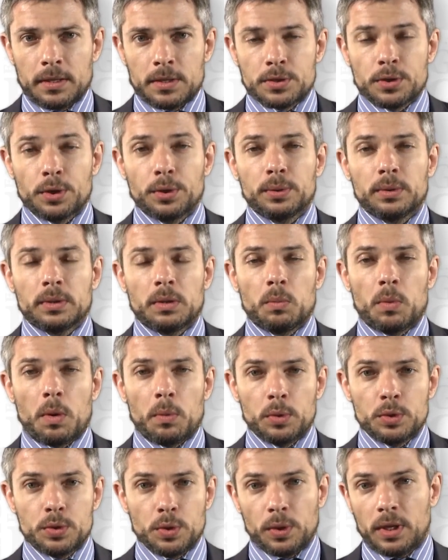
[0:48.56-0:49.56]
So what
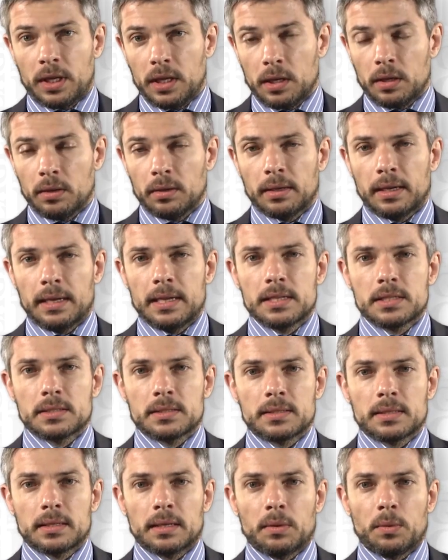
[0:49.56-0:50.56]
we'll do here
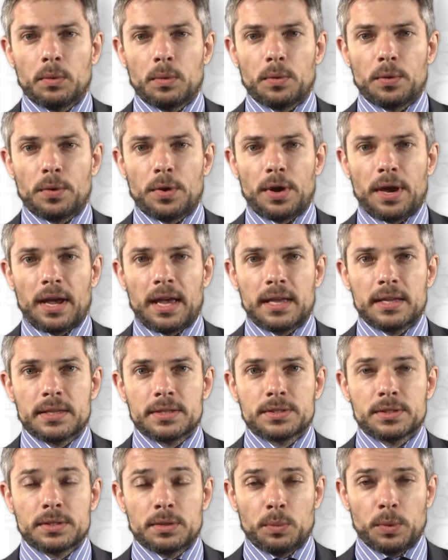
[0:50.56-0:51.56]
is
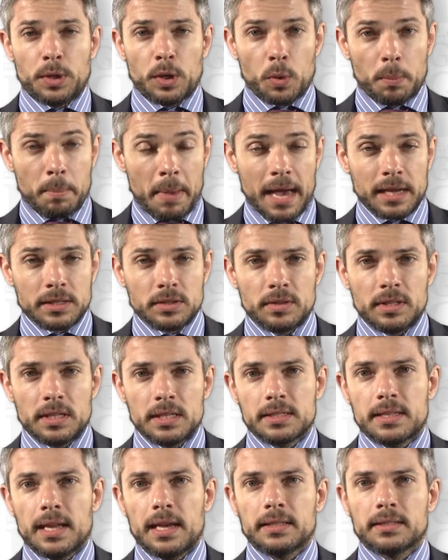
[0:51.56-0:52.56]
as we go back to
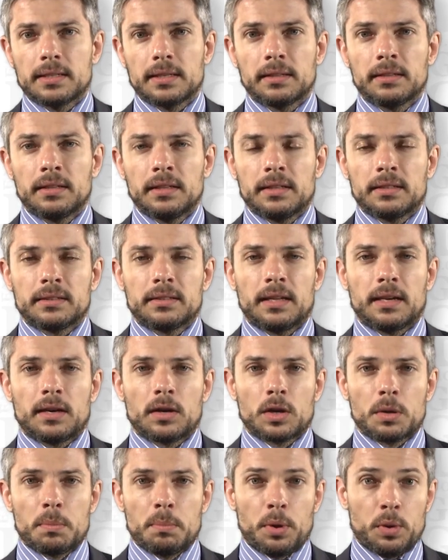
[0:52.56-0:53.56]
these data that are
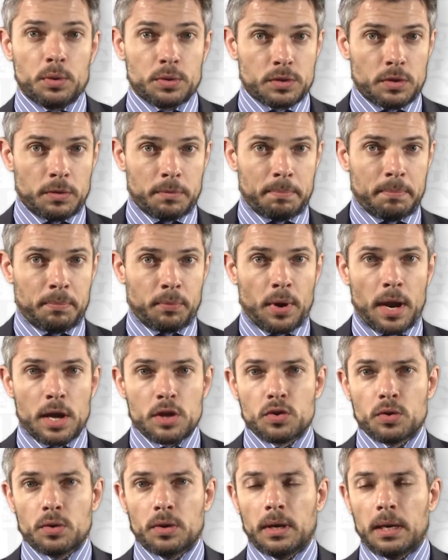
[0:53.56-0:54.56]
composed of
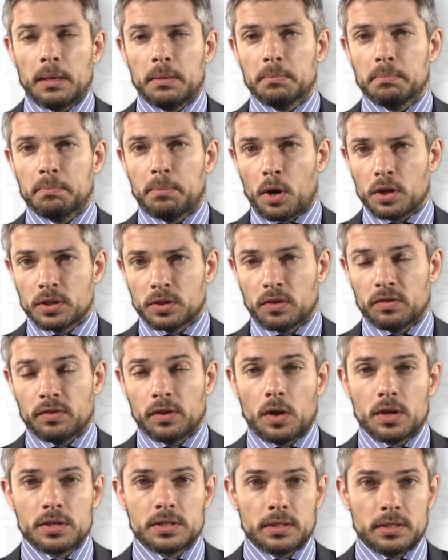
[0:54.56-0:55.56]
pressure and particle
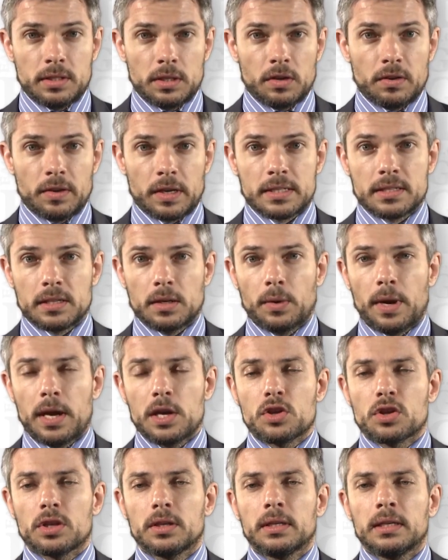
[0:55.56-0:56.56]
velocity or
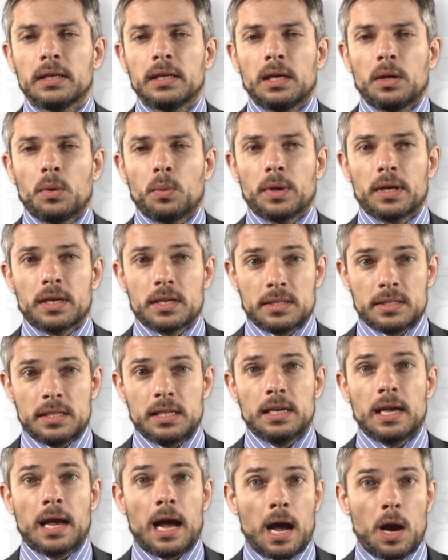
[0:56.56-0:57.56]
acceleration, we're going to
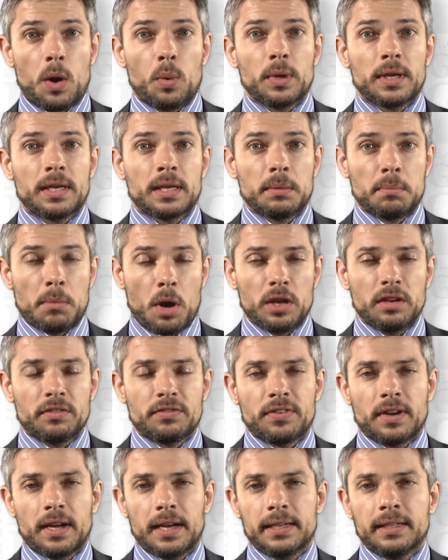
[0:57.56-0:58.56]
see how we can
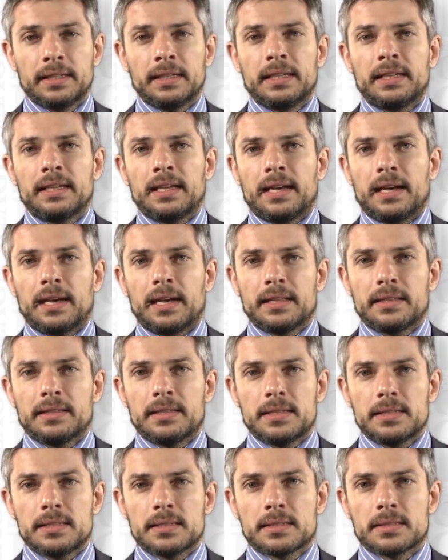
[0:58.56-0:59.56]
modify uh,
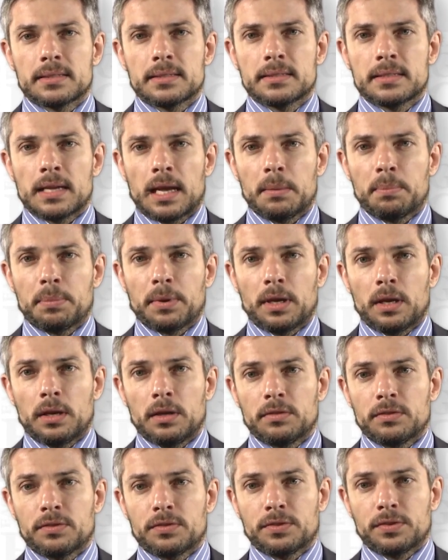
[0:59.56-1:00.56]
these type
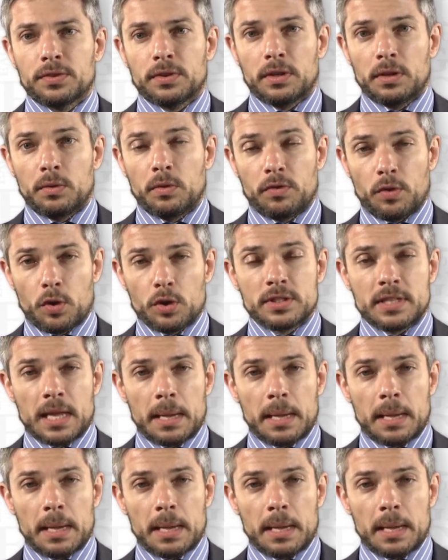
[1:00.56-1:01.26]
of reverse